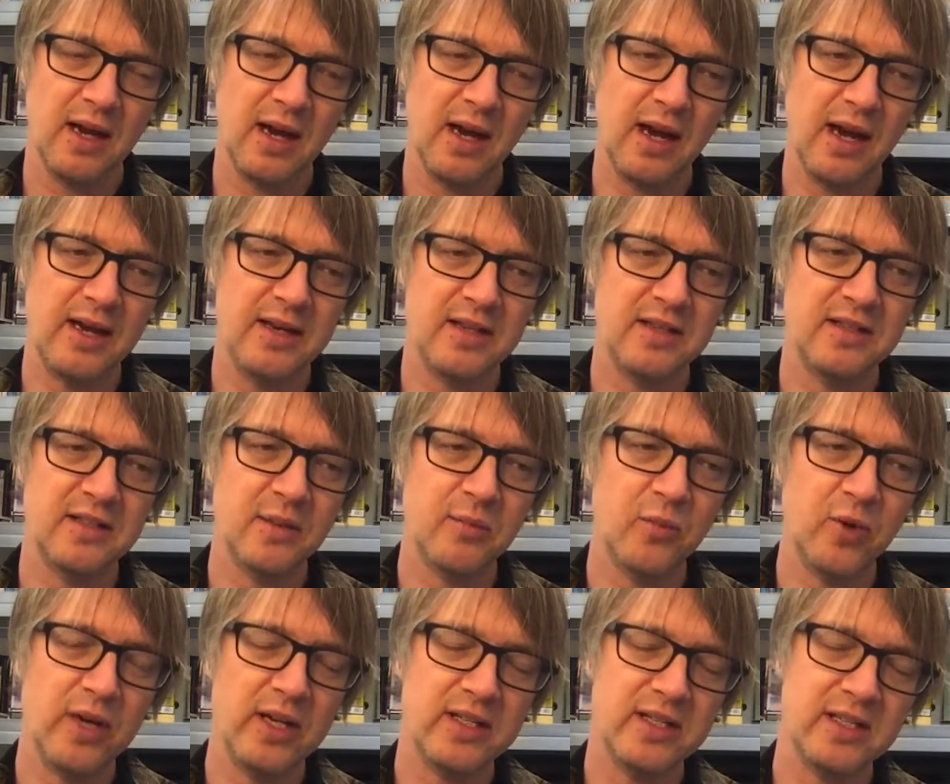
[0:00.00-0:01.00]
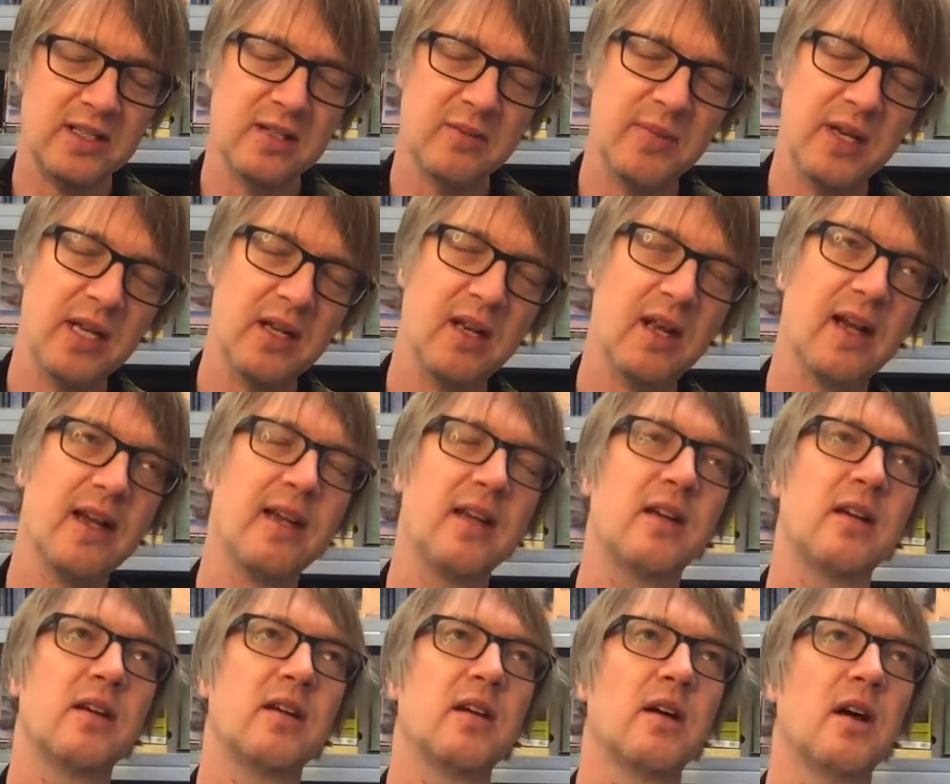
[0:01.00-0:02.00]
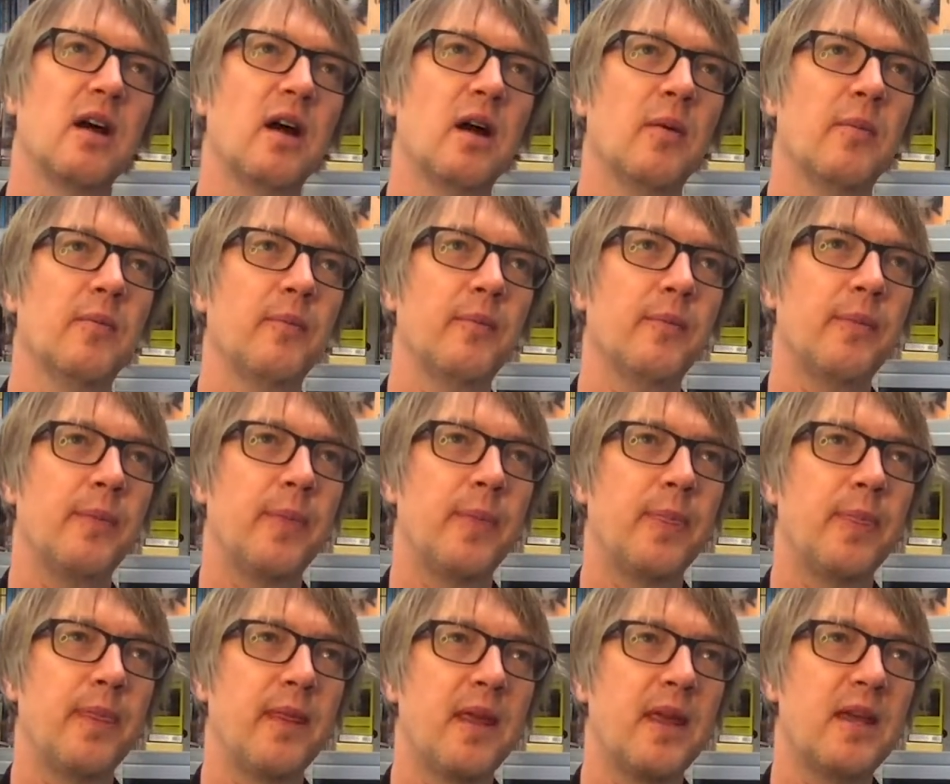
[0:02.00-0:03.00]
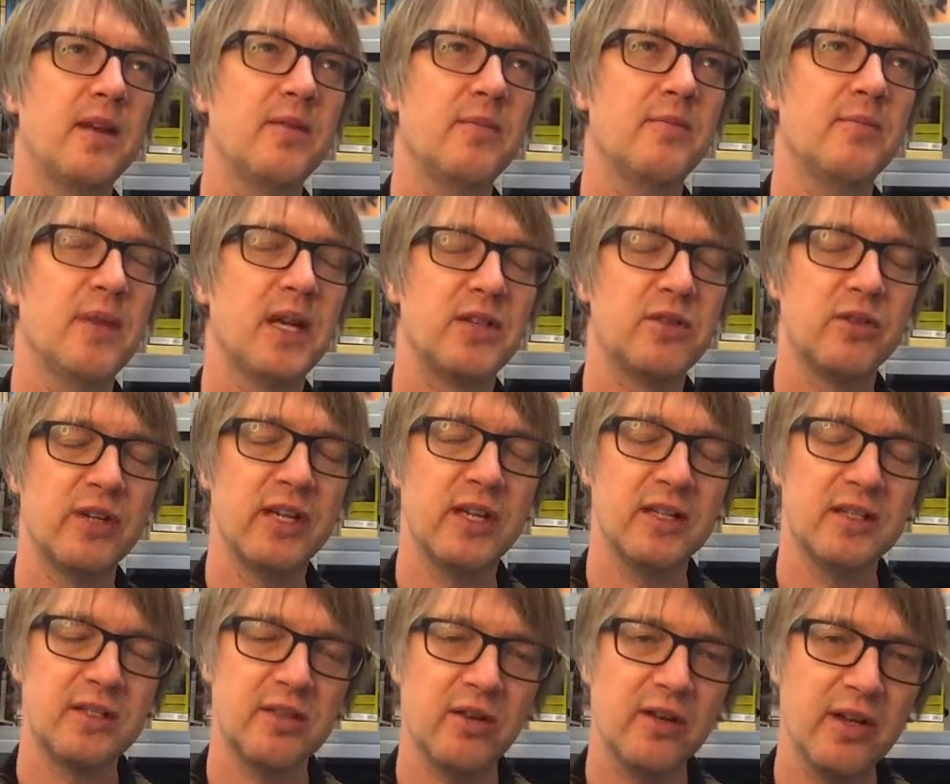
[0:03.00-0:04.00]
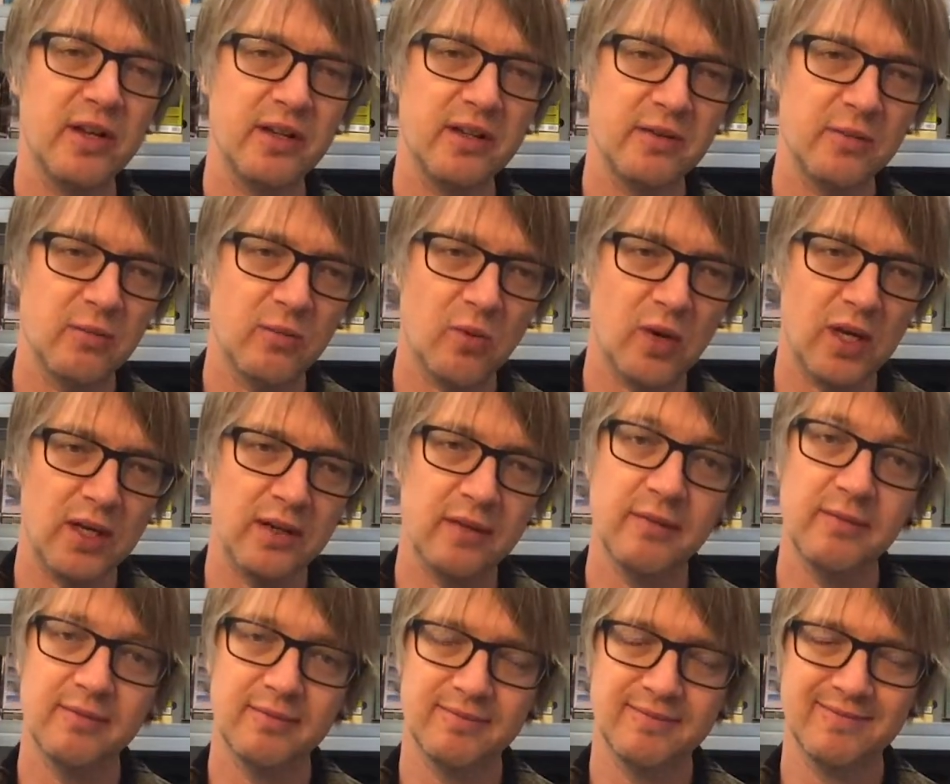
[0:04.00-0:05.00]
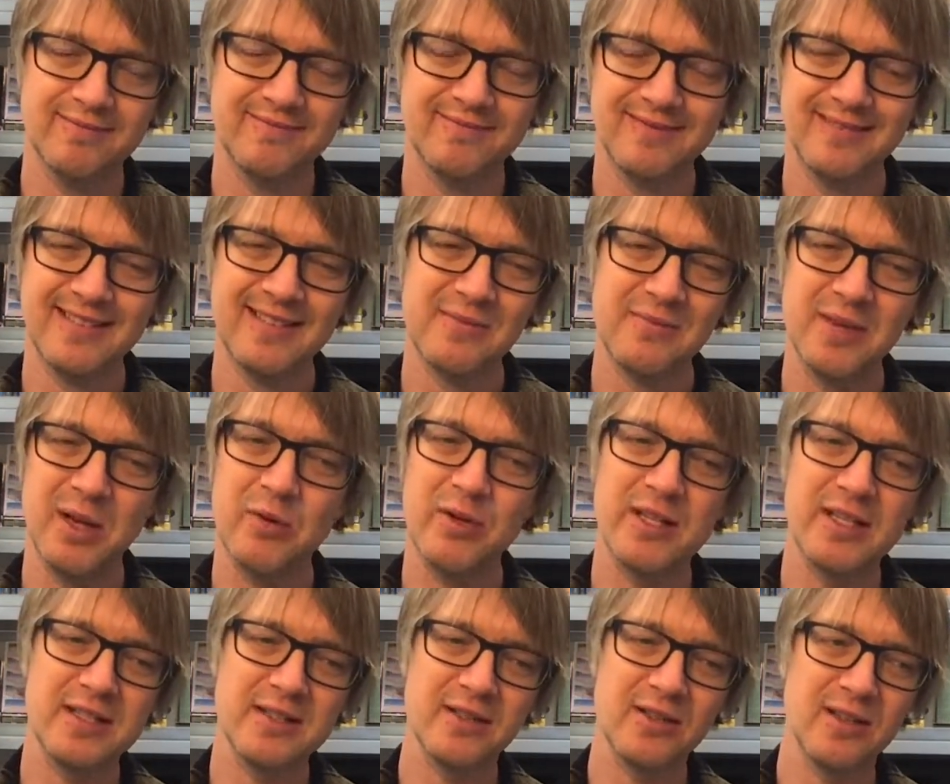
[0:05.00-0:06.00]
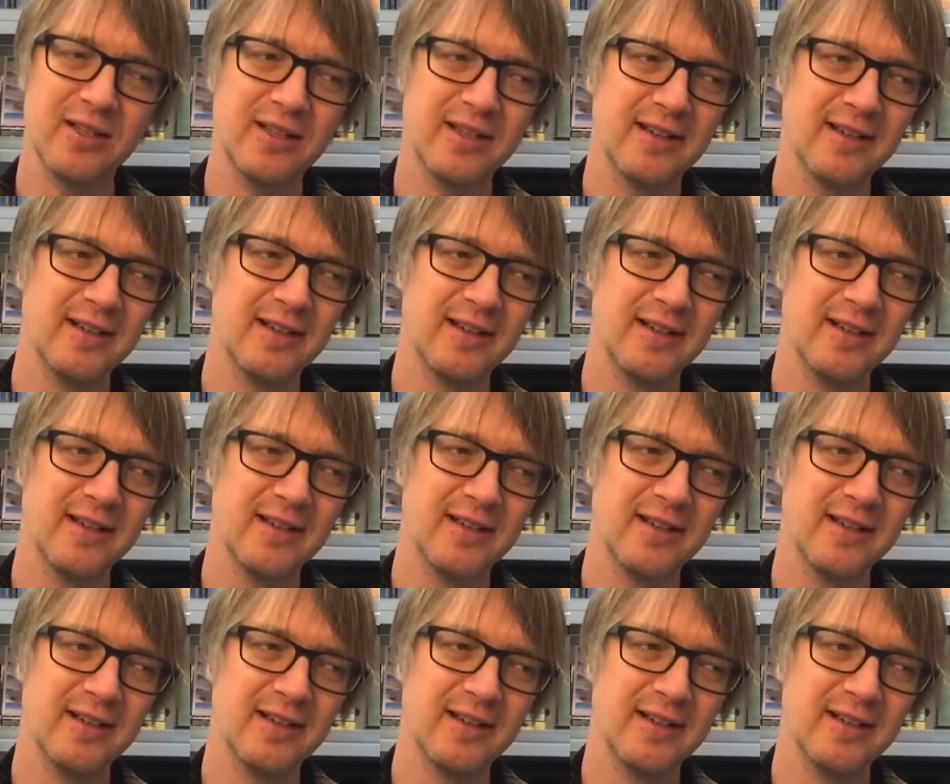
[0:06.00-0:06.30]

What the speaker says: in some ways it's a bit like in Metal Gear Solid 1, Metal Gear Solid.